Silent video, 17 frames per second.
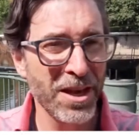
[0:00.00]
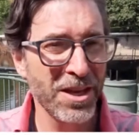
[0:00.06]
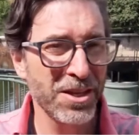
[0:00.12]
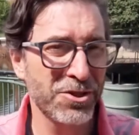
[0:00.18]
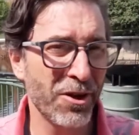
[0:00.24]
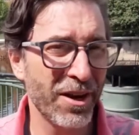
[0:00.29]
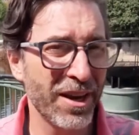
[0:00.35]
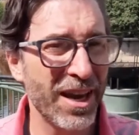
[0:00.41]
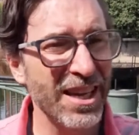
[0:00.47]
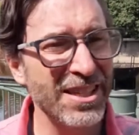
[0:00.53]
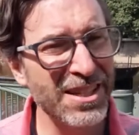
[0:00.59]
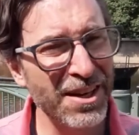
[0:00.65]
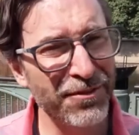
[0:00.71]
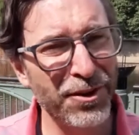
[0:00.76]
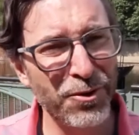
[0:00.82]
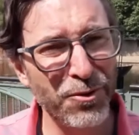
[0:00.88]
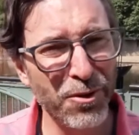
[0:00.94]
So I guess
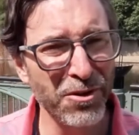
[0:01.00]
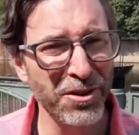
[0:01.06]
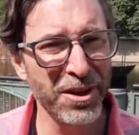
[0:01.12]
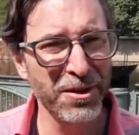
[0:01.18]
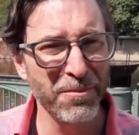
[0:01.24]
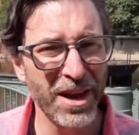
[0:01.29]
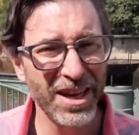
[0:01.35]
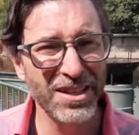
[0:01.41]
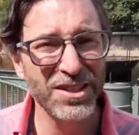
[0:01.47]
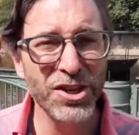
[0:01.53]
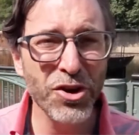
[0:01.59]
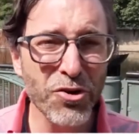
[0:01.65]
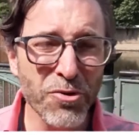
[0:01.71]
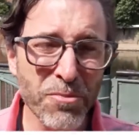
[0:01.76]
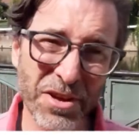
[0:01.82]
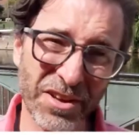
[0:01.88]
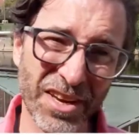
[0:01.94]
if you only make
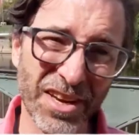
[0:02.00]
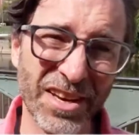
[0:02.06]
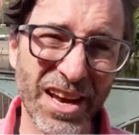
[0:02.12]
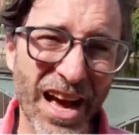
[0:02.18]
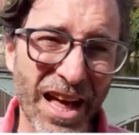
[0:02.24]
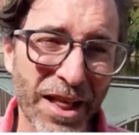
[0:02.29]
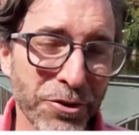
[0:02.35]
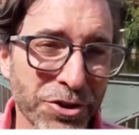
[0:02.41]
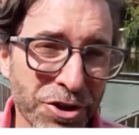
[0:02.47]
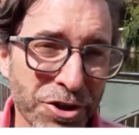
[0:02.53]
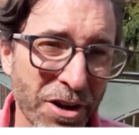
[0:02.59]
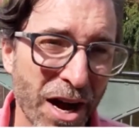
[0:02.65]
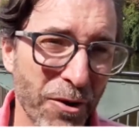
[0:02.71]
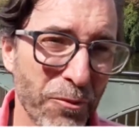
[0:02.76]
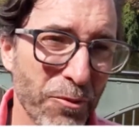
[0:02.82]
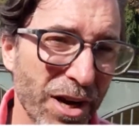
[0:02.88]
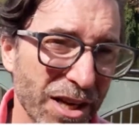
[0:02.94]
$2 million, you're
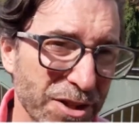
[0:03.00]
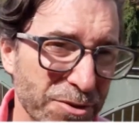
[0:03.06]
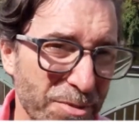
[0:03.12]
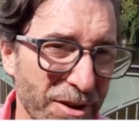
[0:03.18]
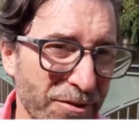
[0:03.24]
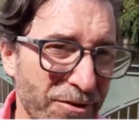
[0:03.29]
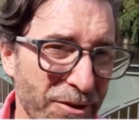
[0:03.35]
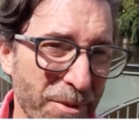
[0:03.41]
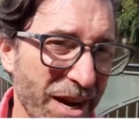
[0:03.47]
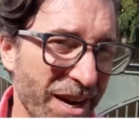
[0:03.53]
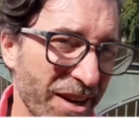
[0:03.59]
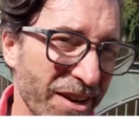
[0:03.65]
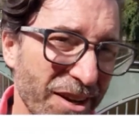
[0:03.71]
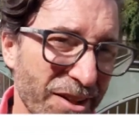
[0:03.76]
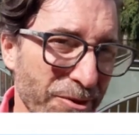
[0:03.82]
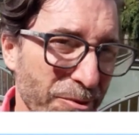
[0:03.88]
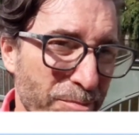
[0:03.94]
not rich. But if you make
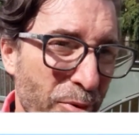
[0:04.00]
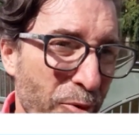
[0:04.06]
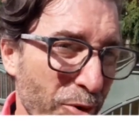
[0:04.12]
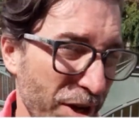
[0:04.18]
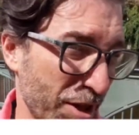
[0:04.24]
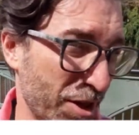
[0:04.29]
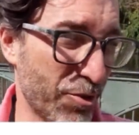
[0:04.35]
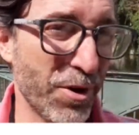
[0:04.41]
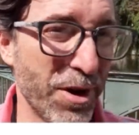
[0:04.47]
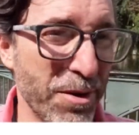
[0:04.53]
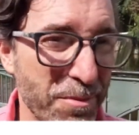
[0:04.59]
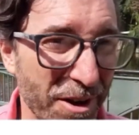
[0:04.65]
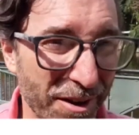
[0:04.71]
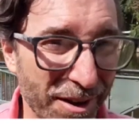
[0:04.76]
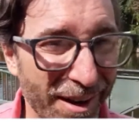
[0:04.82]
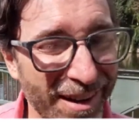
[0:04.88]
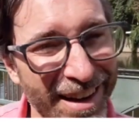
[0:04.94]
another 0.3
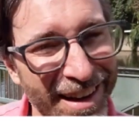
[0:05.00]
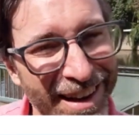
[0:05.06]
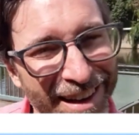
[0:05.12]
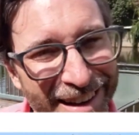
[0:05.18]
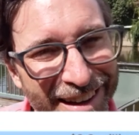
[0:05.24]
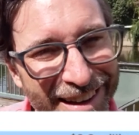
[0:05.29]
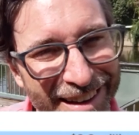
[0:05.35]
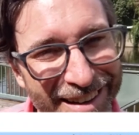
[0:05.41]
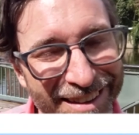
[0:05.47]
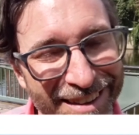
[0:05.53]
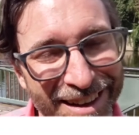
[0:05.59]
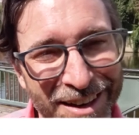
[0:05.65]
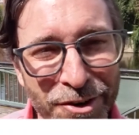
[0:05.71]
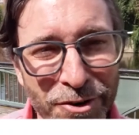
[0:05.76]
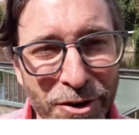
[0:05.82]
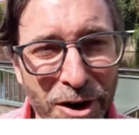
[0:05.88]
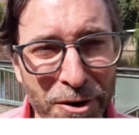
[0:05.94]
million,
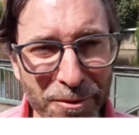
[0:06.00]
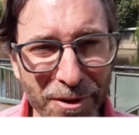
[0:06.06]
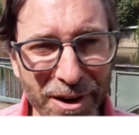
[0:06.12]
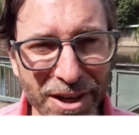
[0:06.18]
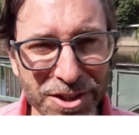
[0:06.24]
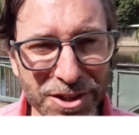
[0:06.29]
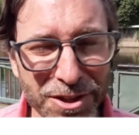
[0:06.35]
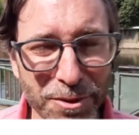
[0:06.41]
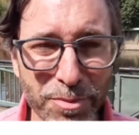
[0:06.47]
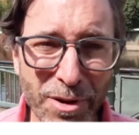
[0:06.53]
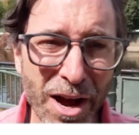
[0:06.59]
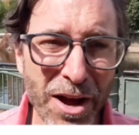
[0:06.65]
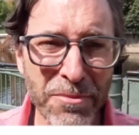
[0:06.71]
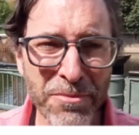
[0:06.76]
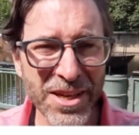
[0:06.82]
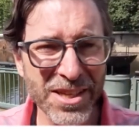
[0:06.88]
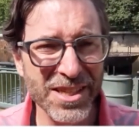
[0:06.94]
then you are rich. The
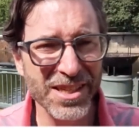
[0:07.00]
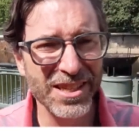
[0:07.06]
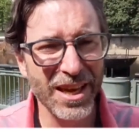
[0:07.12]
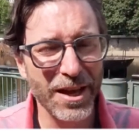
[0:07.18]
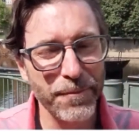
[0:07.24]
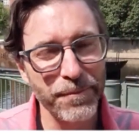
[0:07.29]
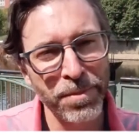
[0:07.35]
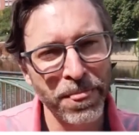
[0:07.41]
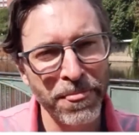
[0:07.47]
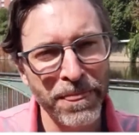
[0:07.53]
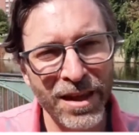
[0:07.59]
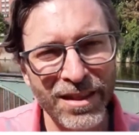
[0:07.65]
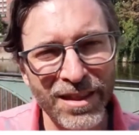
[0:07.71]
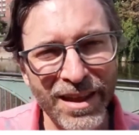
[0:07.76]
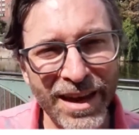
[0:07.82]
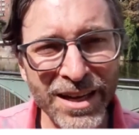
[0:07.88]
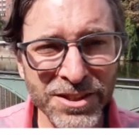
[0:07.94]
problem is, is that
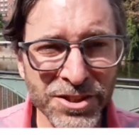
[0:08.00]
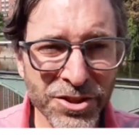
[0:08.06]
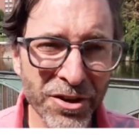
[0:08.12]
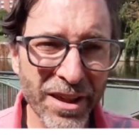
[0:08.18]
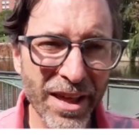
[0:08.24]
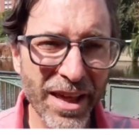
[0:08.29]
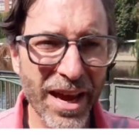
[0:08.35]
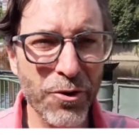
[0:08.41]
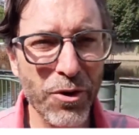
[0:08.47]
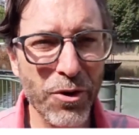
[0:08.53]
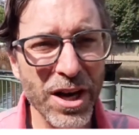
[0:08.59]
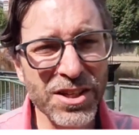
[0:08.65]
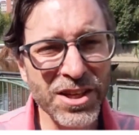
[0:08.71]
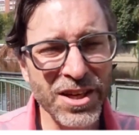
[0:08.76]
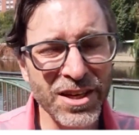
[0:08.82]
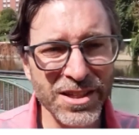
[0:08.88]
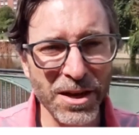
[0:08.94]
the answer to that
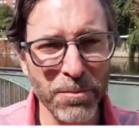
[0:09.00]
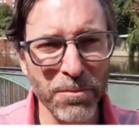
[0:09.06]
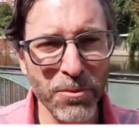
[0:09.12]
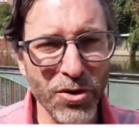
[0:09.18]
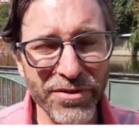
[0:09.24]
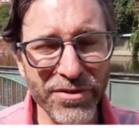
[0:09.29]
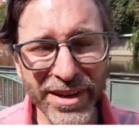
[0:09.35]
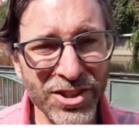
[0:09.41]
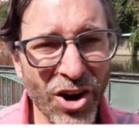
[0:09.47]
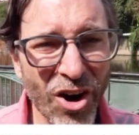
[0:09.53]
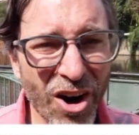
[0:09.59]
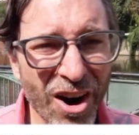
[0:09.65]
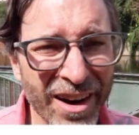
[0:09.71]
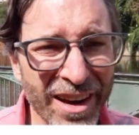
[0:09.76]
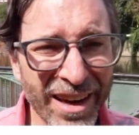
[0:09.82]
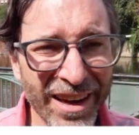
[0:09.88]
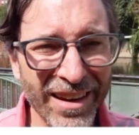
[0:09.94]
question is a moving
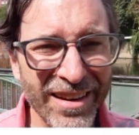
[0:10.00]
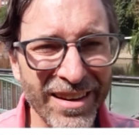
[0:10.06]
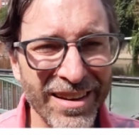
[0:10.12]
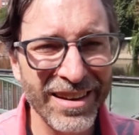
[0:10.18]
target.